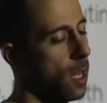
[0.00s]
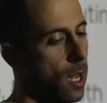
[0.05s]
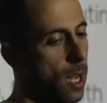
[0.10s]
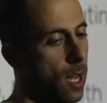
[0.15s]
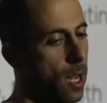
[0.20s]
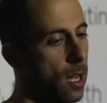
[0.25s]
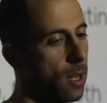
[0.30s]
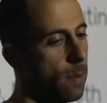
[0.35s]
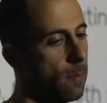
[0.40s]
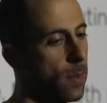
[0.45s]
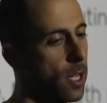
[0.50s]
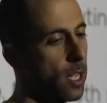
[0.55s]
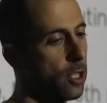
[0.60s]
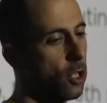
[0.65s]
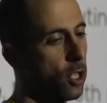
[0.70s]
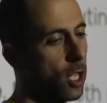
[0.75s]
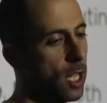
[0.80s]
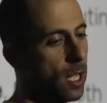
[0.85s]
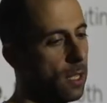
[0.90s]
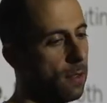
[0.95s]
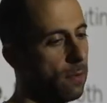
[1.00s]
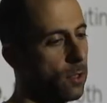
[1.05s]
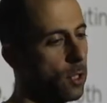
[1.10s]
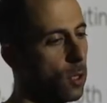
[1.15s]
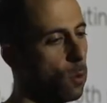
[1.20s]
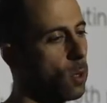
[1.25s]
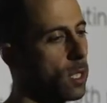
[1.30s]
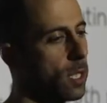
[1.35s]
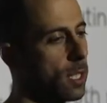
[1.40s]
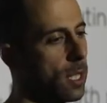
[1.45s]
achieve.
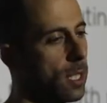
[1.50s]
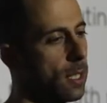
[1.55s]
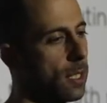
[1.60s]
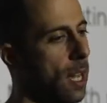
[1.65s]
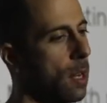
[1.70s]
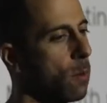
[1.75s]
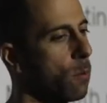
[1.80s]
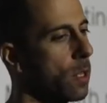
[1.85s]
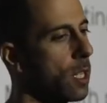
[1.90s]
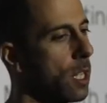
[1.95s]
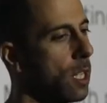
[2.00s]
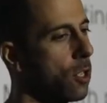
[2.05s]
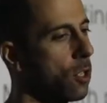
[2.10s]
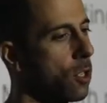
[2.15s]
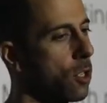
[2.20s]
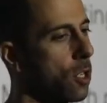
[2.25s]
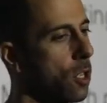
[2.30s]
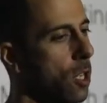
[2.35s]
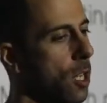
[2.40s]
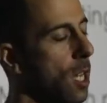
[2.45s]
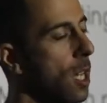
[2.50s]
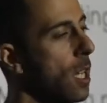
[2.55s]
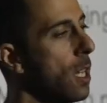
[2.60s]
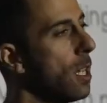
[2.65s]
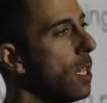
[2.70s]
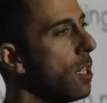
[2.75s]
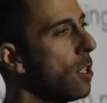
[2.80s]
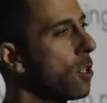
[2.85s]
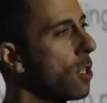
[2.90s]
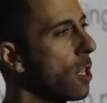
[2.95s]
So we'll sit down with each
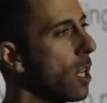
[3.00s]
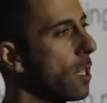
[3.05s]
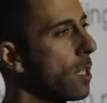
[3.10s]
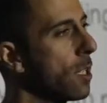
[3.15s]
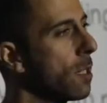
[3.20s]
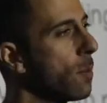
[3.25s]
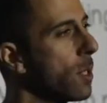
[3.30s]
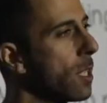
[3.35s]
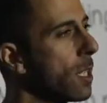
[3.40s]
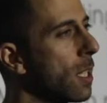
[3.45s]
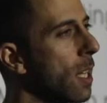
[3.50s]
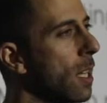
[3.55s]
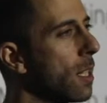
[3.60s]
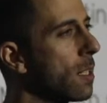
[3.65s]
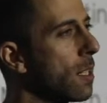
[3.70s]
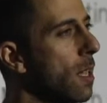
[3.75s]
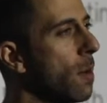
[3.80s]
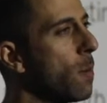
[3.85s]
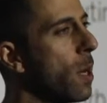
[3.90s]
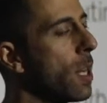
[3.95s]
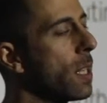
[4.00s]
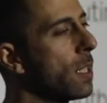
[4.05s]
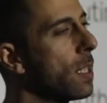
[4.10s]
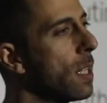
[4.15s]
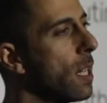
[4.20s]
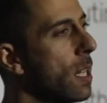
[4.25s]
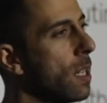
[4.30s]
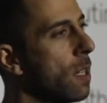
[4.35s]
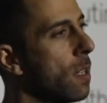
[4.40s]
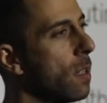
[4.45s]
each customer to get some
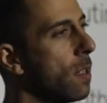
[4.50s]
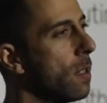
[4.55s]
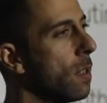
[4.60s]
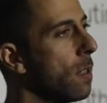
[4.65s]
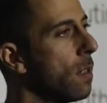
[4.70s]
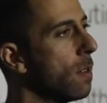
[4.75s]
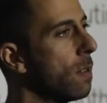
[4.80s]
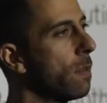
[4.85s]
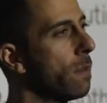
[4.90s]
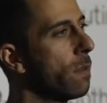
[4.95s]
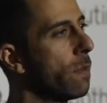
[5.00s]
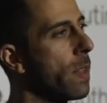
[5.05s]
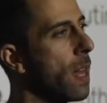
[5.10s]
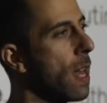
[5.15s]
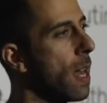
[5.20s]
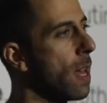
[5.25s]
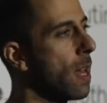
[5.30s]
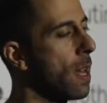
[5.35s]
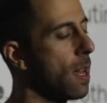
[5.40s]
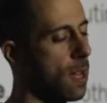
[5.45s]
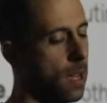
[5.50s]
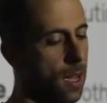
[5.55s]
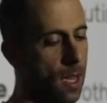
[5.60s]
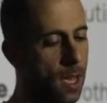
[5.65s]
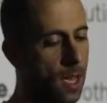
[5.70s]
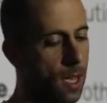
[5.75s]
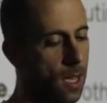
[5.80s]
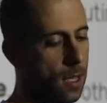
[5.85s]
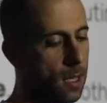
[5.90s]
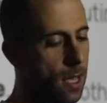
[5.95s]
idea of their
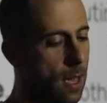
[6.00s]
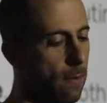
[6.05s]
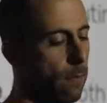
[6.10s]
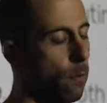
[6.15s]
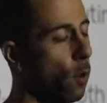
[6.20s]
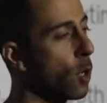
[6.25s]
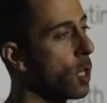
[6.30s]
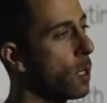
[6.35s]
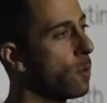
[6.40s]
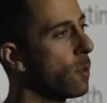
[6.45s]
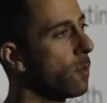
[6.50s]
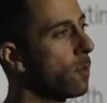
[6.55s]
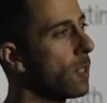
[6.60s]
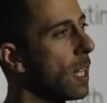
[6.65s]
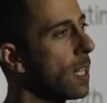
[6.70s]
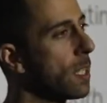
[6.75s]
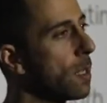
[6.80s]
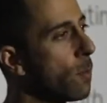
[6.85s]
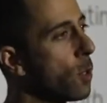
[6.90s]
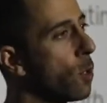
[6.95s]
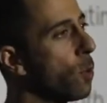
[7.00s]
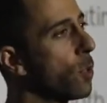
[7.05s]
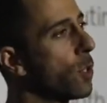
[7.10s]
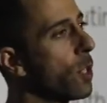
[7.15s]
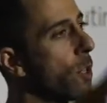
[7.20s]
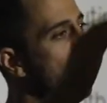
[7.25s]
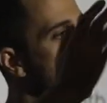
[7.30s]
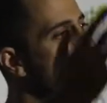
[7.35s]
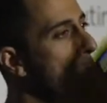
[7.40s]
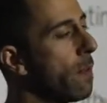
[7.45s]
volume of data, but
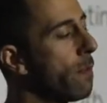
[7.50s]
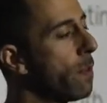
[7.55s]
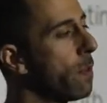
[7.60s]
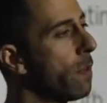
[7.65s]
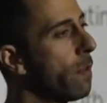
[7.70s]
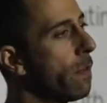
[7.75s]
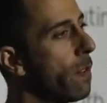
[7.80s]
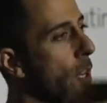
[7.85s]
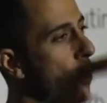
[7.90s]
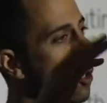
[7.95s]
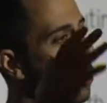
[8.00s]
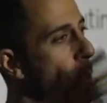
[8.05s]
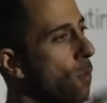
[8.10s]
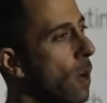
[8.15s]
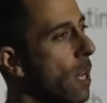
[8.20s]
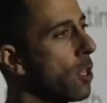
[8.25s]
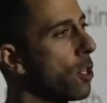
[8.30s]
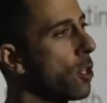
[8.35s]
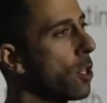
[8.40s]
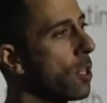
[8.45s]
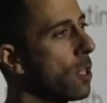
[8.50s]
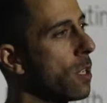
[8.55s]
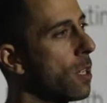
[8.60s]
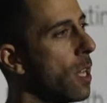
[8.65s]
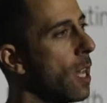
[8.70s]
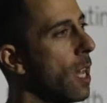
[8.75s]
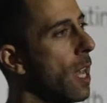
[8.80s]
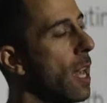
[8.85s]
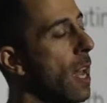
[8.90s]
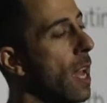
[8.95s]
also the level of fluctuation,
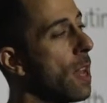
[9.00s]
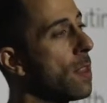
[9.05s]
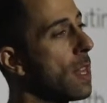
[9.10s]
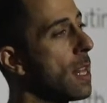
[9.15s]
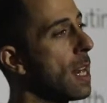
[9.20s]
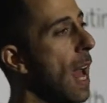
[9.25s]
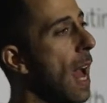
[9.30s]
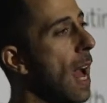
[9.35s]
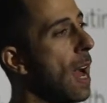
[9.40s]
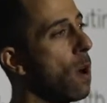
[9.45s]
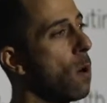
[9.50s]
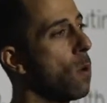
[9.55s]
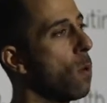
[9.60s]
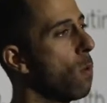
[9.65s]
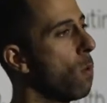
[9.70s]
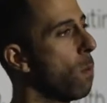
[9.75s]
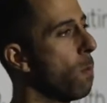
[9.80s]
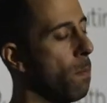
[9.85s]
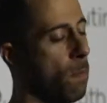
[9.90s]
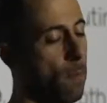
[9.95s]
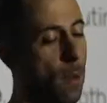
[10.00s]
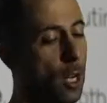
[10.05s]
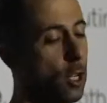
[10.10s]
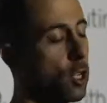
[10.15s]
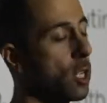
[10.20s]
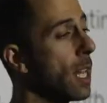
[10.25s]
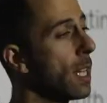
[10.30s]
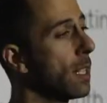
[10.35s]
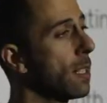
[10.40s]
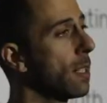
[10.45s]
and then how
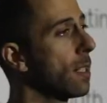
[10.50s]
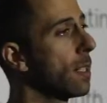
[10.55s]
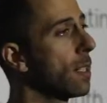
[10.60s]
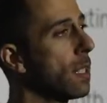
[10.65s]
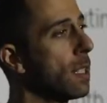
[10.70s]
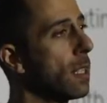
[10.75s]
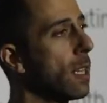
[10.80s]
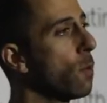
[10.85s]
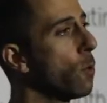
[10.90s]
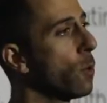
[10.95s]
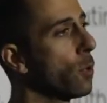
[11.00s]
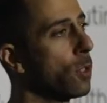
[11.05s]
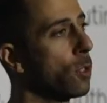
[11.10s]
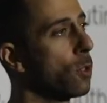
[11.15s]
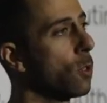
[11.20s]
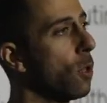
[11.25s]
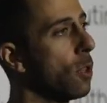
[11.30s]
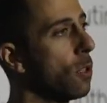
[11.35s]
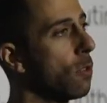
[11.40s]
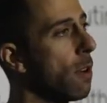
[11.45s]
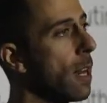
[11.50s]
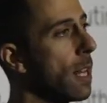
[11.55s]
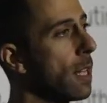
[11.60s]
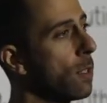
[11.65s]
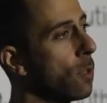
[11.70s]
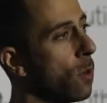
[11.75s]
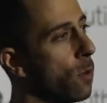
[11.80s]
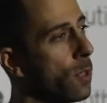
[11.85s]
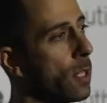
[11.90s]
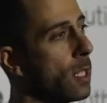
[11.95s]
much latency they want to
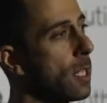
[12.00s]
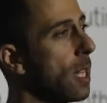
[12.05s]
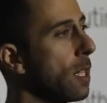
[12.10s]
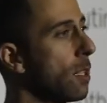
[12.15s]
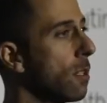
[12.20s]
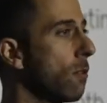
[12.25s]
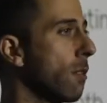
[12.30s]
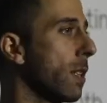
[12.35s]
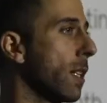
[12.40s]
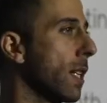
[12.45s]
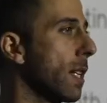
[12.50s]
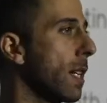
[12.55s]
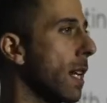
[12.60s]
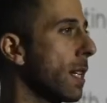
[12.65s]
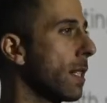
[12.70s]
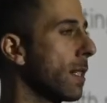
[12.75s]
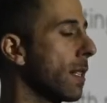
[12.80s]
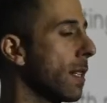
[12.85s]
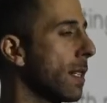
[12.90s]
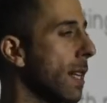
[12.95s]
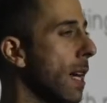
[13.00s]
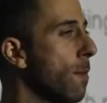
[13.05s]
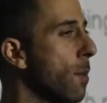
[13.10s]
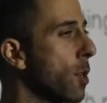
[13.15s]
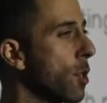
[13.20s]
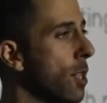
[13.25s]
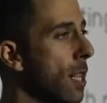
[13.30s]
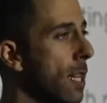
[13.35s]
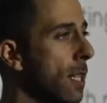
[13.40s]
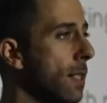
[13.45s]
tolerate on the data in Kinesis, how
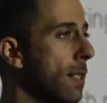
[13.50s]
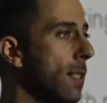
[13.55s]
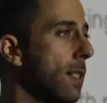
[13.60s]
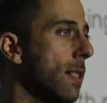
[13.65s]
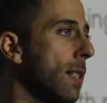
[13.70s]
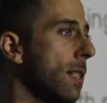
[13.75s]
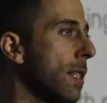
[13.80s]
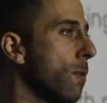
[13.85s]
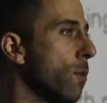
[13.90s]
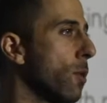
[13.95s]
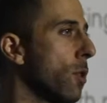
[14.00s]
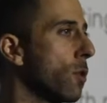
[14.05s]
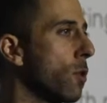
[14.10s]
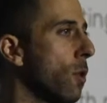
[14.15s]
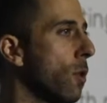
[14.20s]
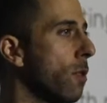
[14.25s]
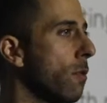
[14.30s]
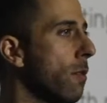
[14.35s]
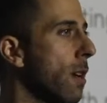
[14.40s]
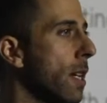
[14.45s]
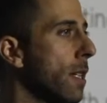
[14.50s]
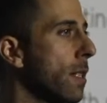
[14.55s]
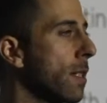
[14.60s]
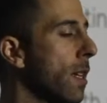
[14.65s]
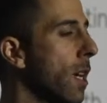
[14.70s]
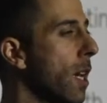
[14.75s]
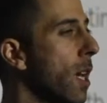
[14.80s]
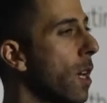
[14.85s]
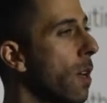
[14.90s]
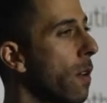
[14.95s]
much latency they want to tolerate
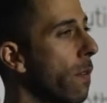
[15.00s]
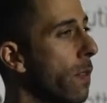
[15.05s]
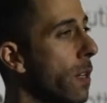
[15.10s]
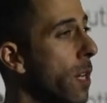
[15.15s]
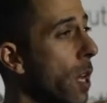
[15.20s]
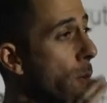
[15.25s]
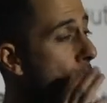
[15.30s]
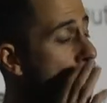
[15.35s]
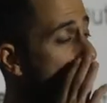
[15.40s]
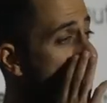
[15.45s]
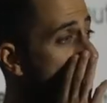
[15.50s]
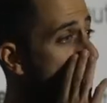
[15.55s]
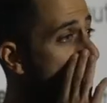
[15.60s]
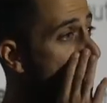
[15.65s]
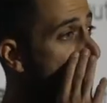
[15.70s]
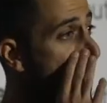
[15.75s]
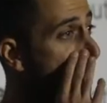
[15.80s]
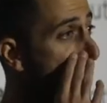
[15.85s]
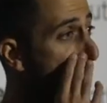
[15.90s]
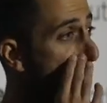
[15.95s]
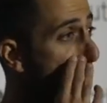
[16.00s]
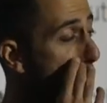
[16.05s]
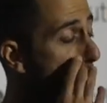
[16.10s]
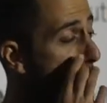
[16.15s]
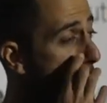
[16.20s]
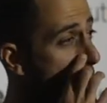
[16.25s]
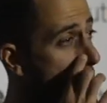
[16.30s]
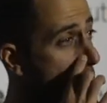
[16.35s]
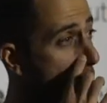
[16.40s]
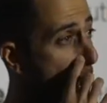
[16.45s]
for loading the data into the
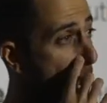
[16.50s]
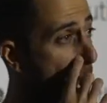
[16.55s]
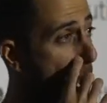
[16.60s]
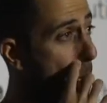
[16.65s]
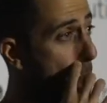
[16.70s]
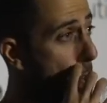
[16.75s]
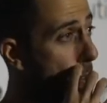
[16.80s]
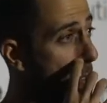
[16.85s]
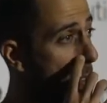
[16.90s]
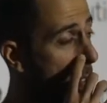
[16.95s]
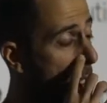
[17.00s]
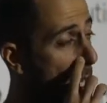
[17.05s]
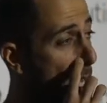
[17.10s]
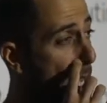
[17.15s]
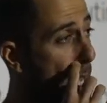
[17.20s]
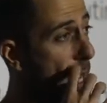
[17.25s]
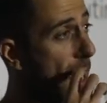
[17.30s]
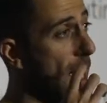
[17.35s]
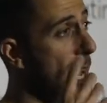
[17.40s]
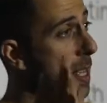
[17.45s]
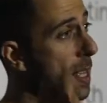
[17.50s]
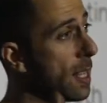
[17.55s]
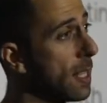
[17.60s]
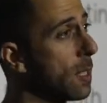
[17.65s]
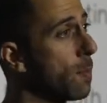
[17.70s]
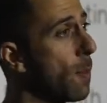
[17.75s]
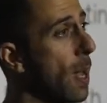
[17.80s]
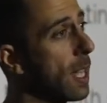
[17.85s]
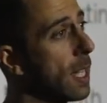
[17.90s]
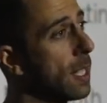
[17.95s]
data warehouse, and then
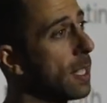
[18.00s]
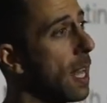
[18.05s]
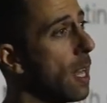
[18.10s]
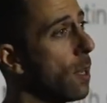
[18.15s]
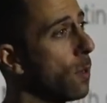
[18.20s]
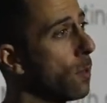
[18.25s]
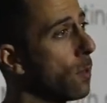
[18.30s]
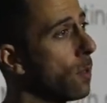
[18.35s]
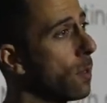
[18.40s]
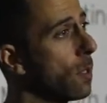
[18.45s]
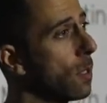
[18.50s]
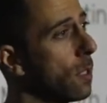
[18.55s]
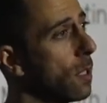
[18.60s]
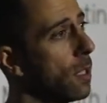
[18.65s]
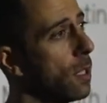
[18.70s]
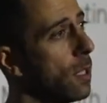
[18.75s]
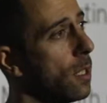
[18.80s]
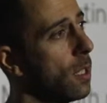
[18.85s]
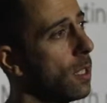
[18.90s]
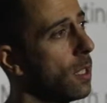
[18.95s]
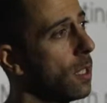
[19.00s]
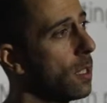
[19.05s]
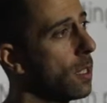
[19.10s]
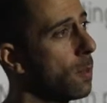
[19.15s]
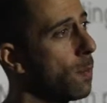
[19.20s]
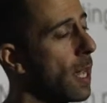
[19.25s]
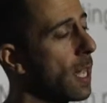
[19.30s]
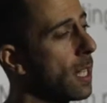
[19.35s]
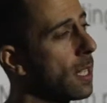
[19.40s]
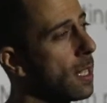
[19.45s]
spec it out
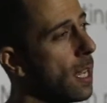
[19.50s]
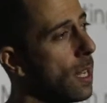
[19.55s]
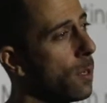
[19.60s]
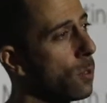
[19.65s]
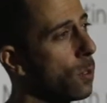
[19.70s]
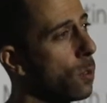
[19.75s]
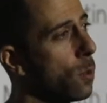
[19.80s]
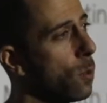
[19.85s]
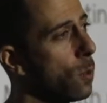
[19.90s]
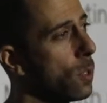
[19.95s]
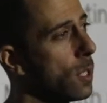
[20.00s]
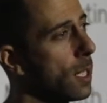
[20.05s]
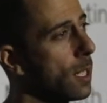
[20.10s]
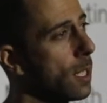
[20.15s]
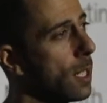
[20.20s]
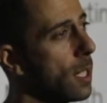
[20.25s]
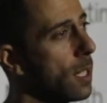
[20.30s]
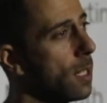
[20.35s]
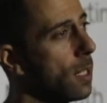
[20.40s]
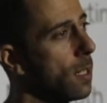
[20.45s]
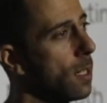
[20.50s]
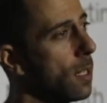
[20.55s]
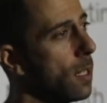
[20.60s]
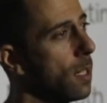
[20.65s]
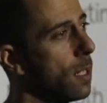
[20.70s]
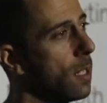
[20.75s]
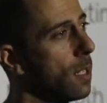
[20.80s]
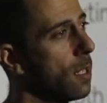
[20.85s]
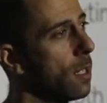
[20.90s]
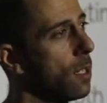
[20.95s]
accordingly.
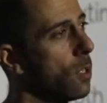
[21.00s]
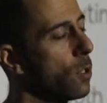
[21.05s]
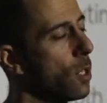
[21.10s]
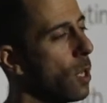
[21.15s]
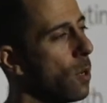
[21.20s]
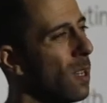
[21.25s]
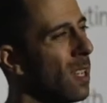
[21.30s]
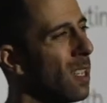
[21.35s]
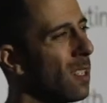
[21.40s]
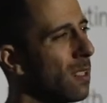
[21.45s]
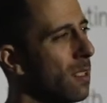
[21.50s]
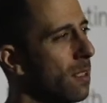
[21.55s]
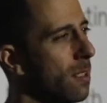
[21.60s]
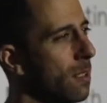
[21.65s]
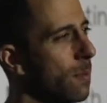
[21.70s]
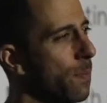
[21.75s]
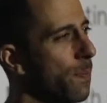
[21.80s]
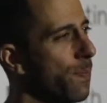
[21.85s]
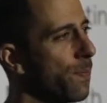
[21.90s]
So it's